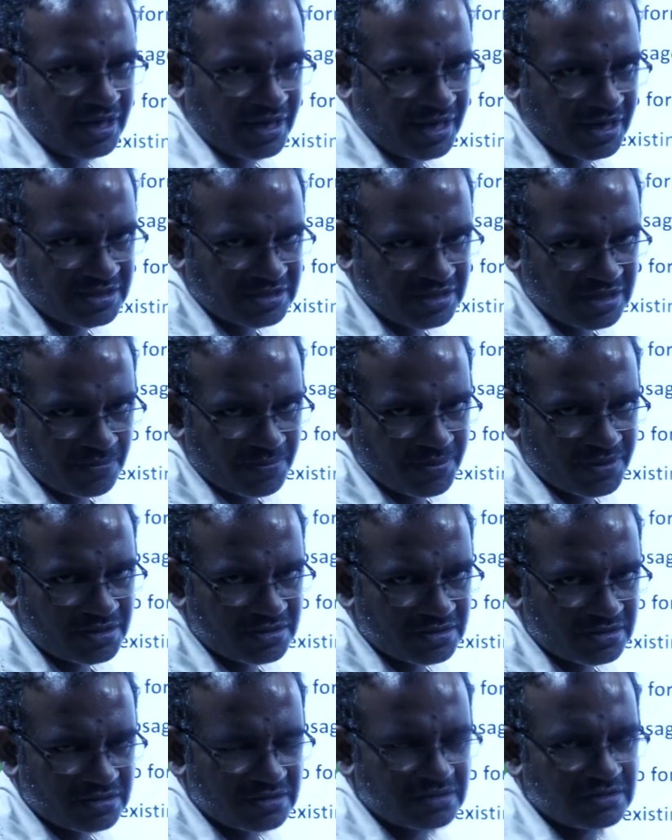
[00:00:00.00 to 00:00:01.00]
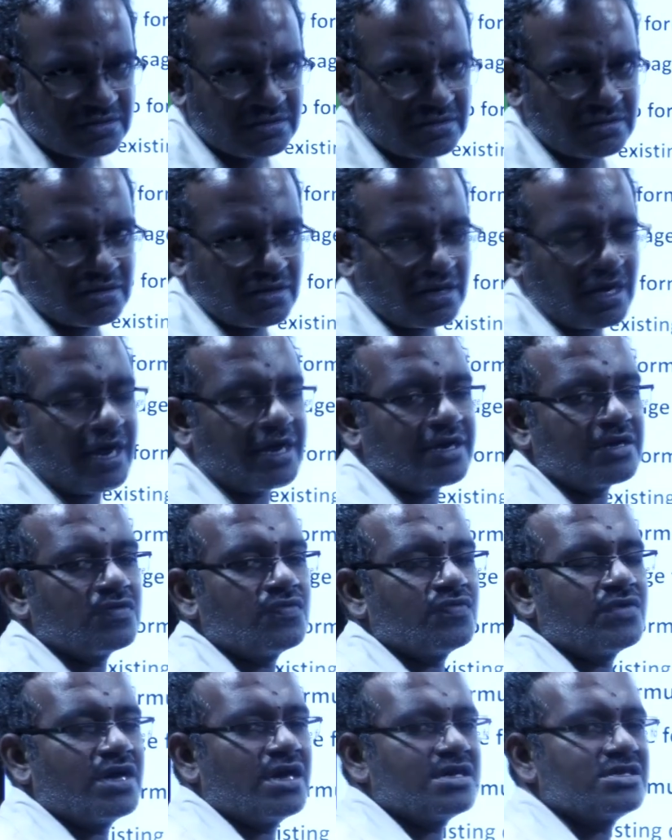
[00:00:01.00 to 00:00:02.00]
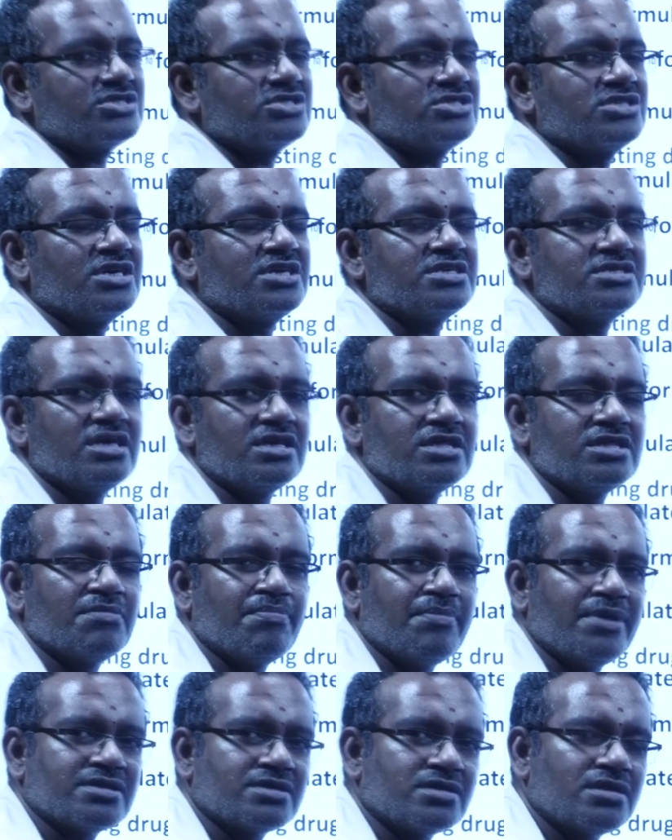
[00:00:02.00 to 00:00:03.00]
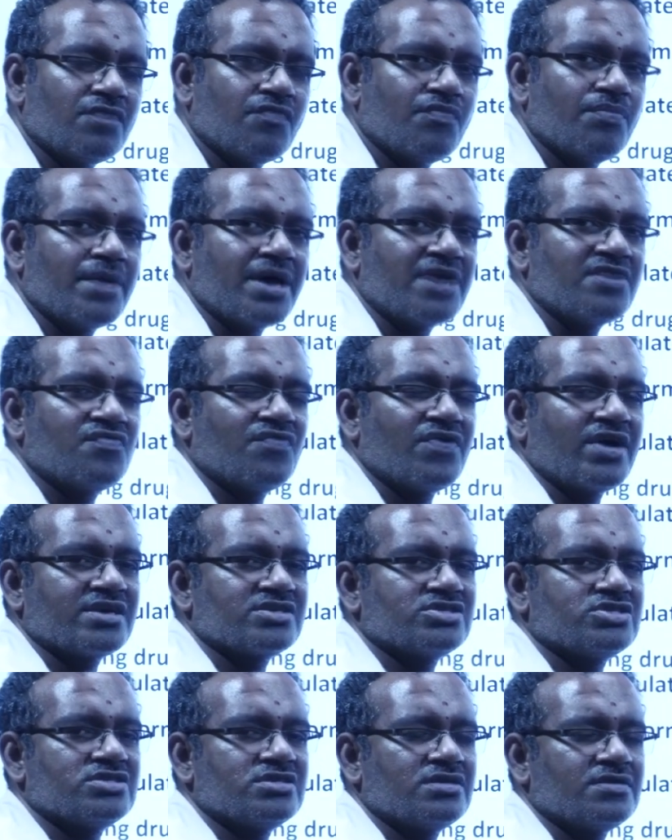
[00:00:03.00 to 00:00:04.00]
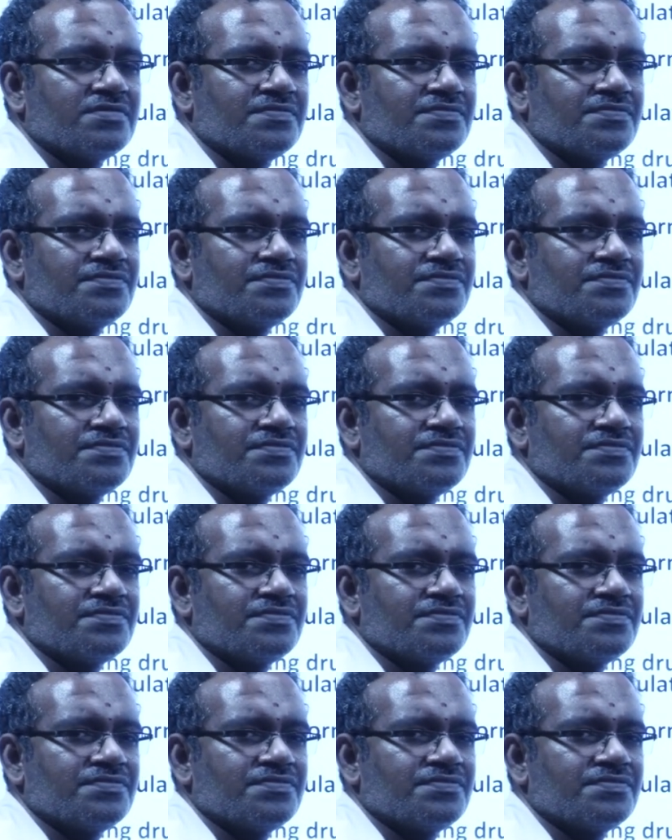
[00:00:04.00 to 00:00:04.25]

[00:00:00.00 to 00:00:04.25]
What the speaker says: excipients and we are changing the method of manufacture.